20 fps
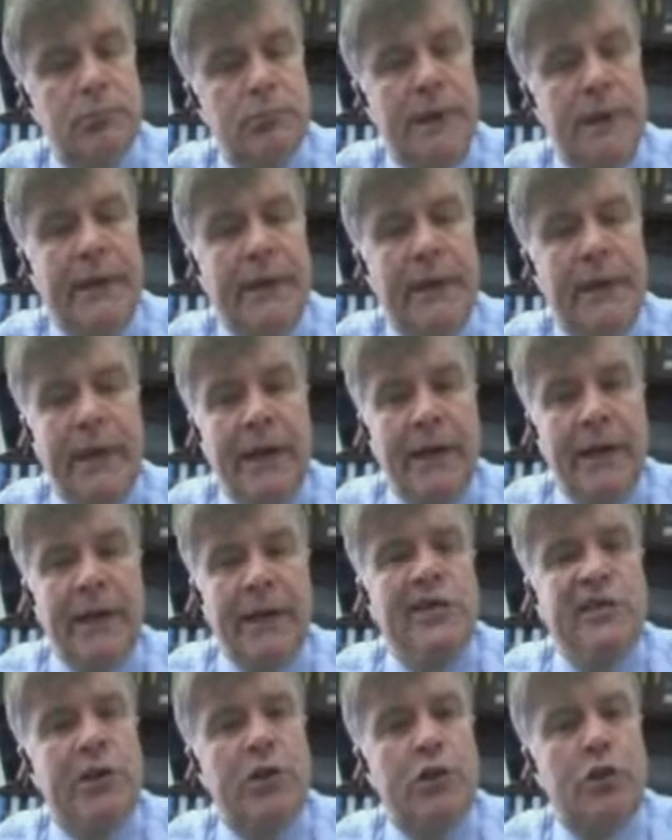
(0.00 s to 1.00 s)
Right.
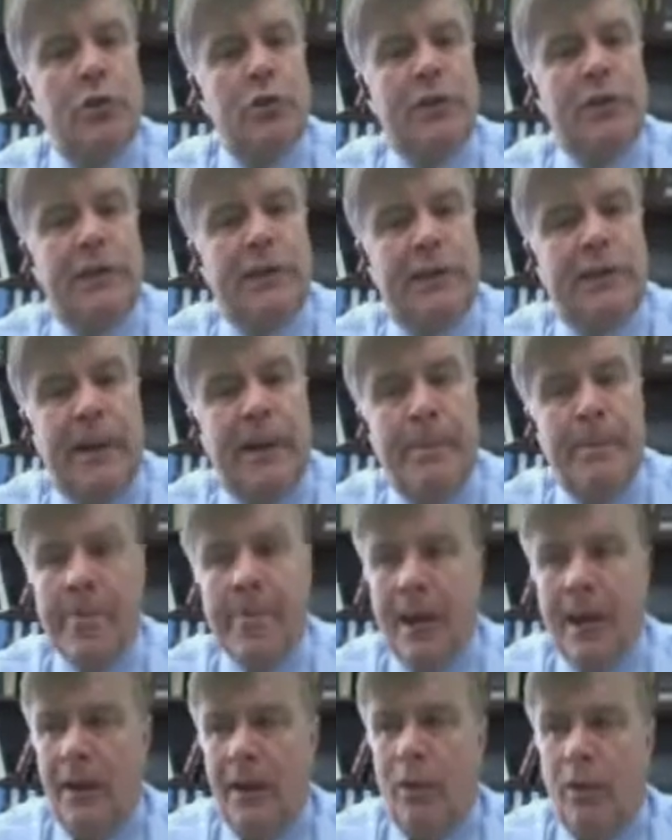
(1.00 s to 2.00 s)
Is it true that
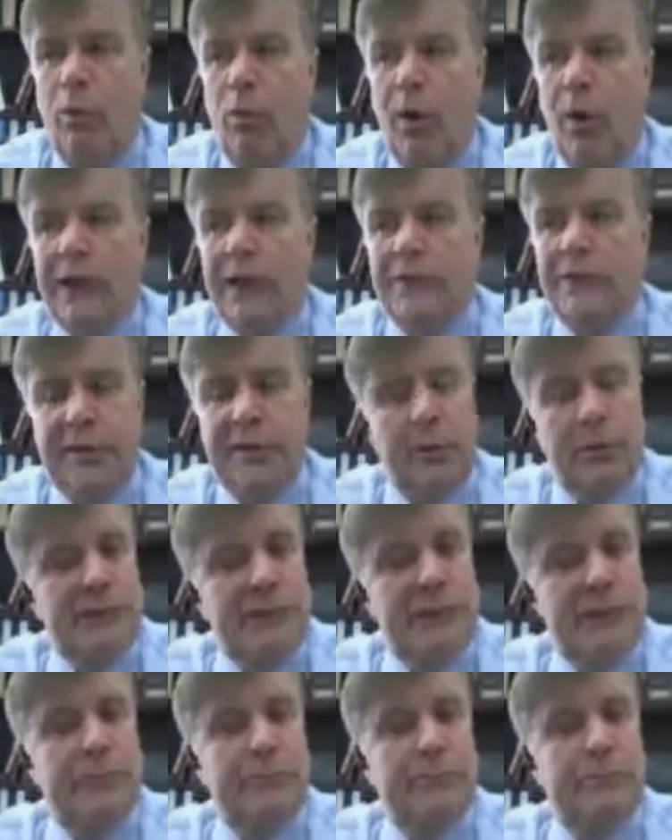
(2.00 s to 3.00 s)
one of the
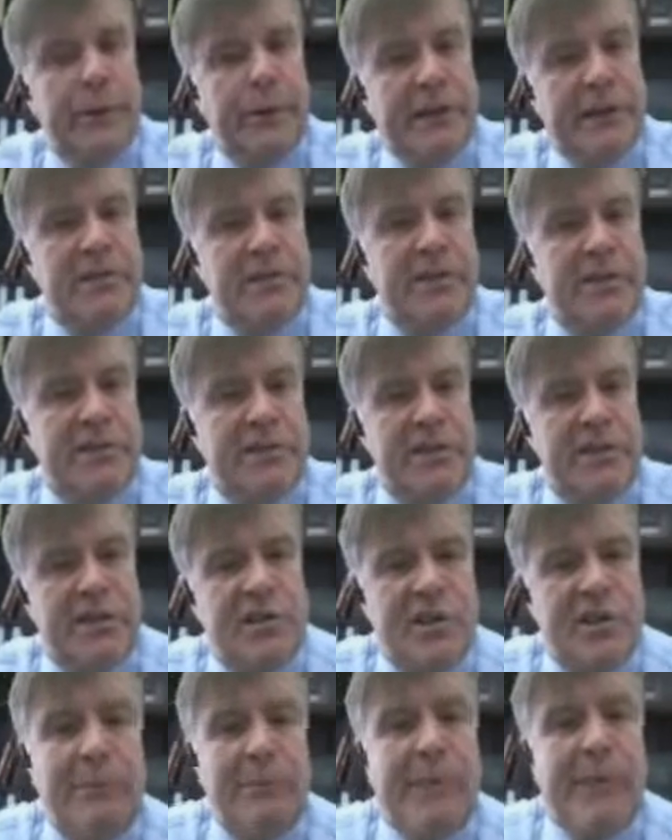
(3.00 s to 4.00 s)
reasons bridges
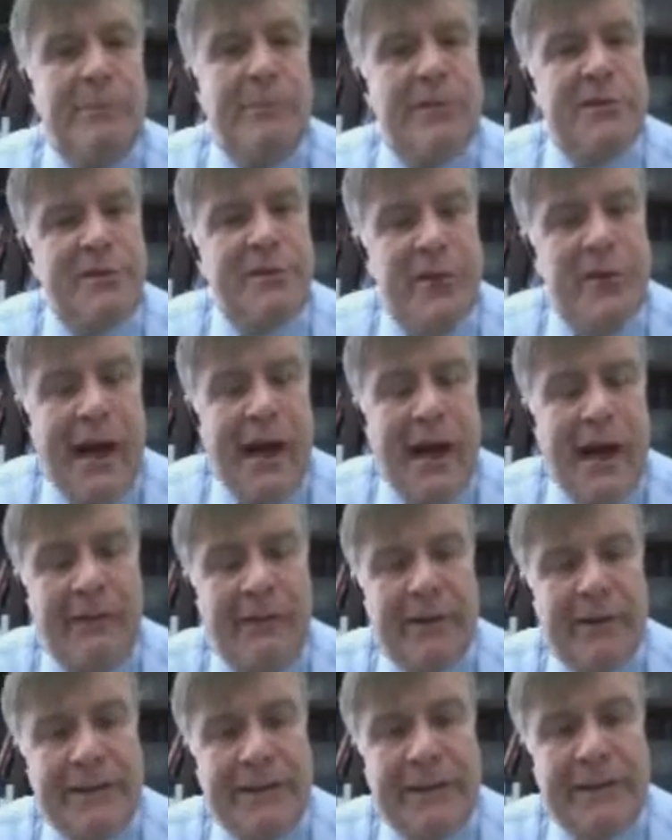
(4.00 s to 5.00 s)
sometimes
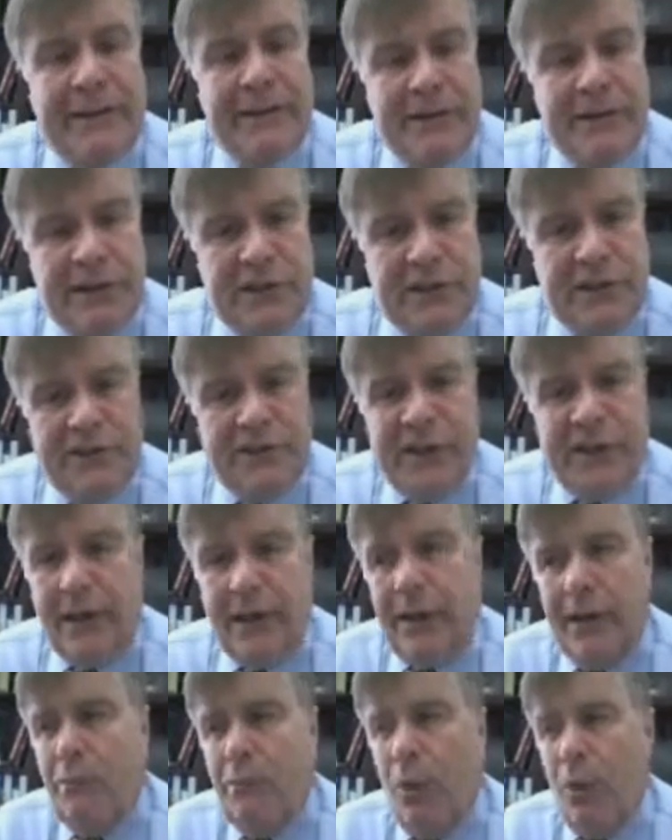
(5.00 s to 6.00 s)
have a tendency of
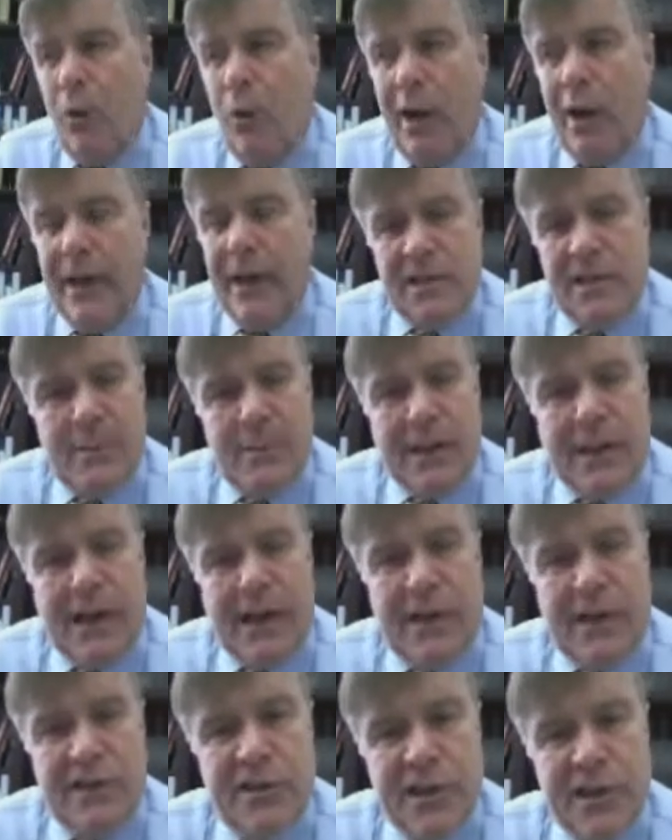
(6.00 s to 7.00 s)
failing more is
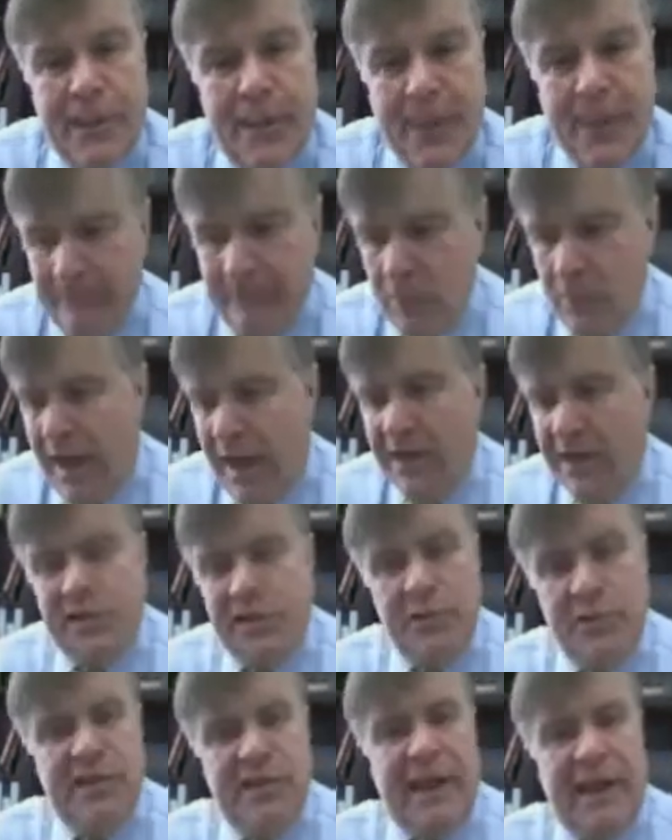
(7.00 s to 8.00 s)
because,
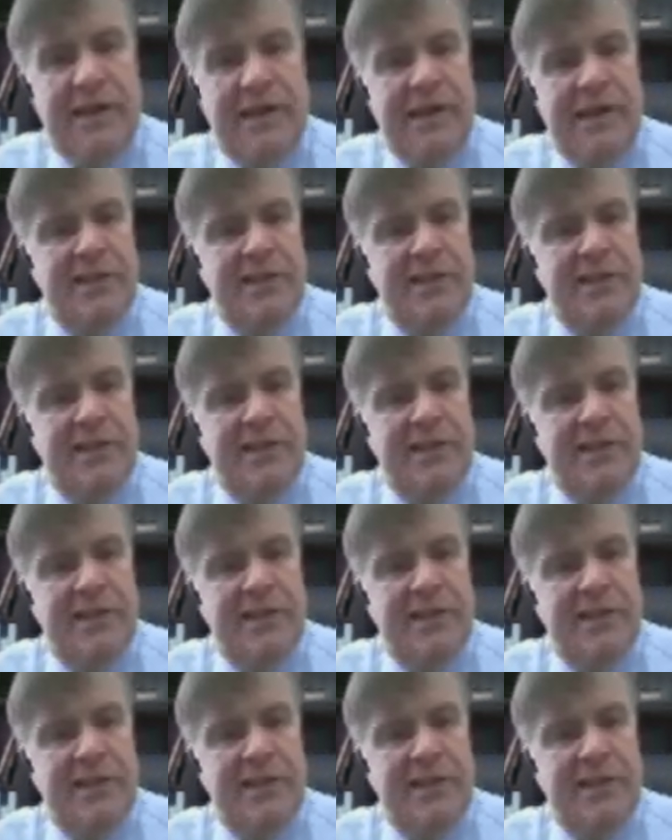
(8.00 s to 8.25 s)
as you said,